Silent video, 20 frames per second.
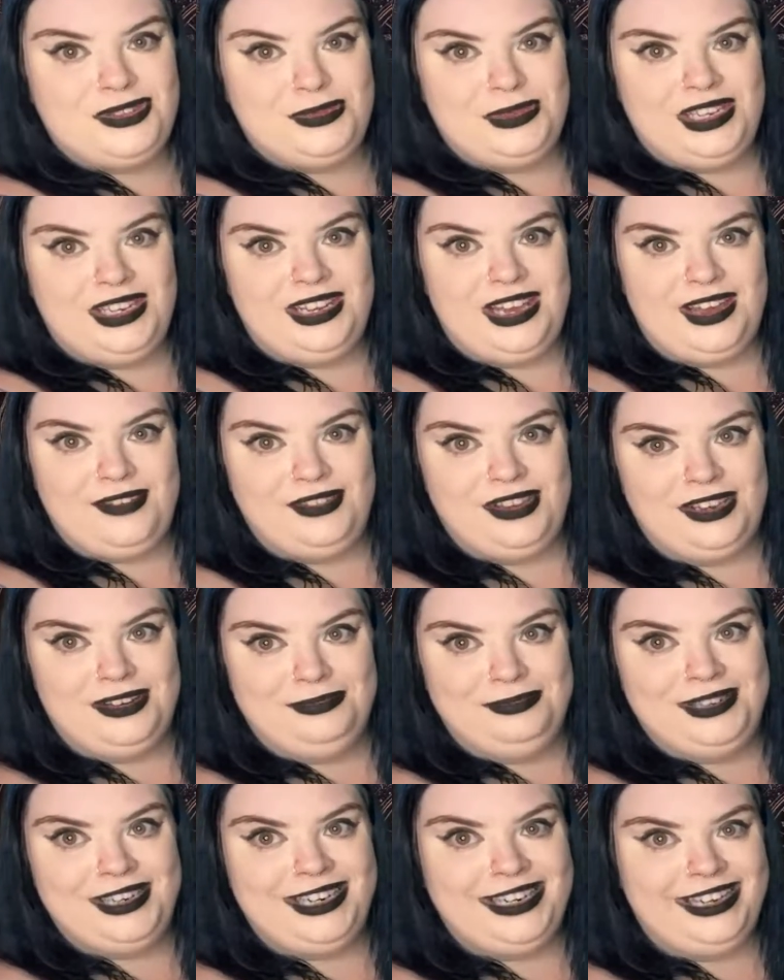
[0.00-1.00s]
We have it
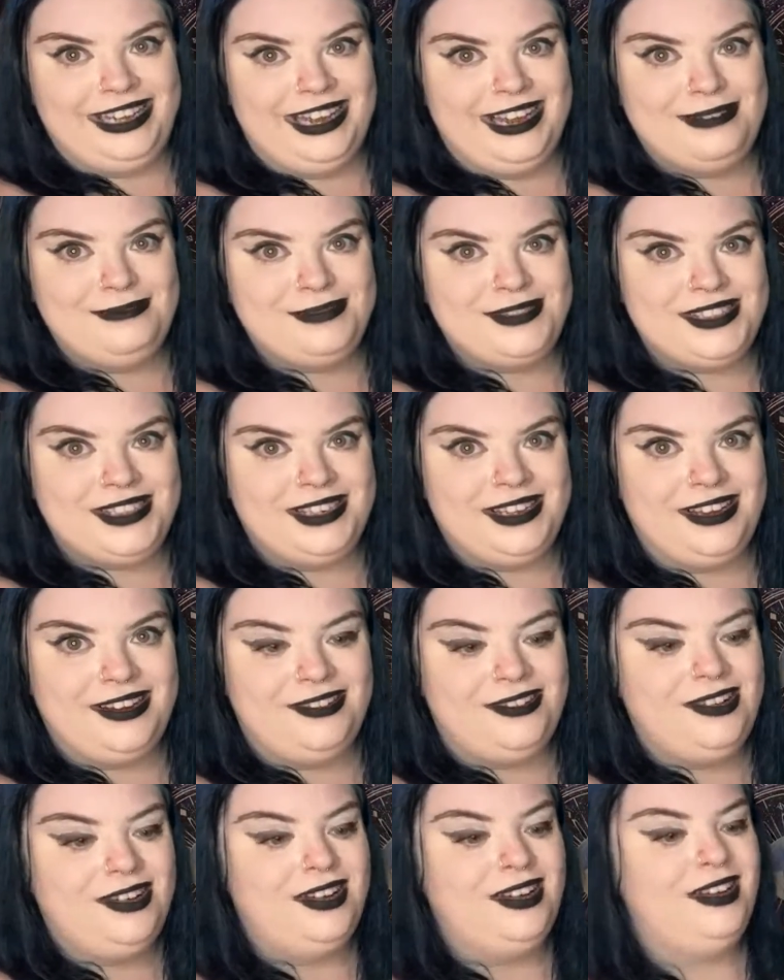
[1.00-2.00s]
completely empty
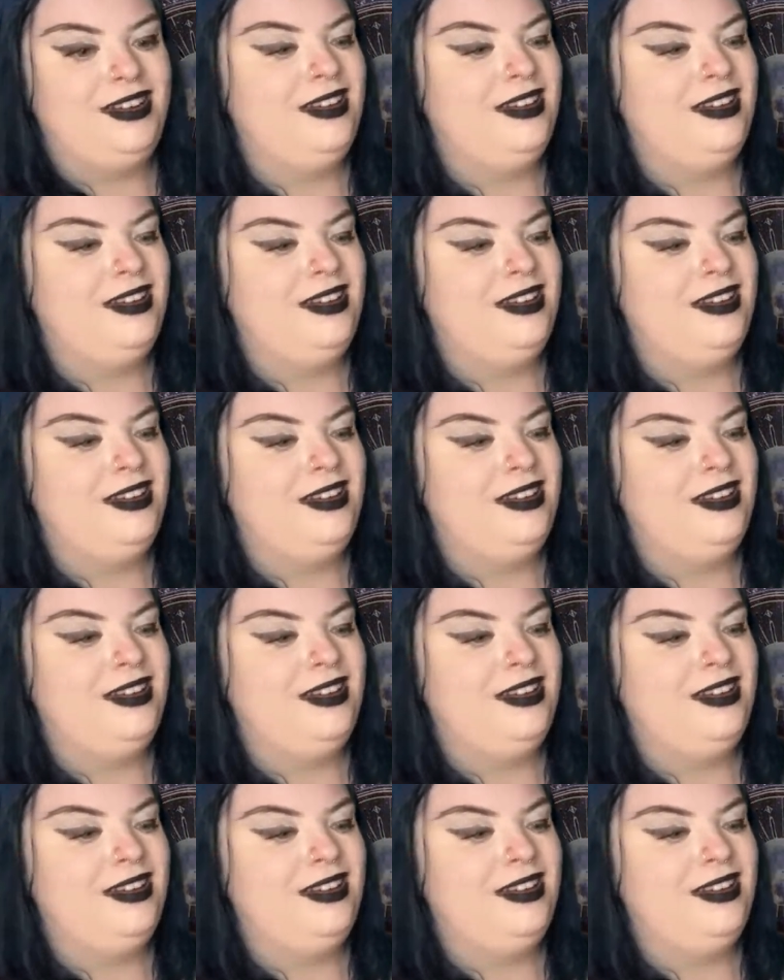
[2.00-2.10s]
now.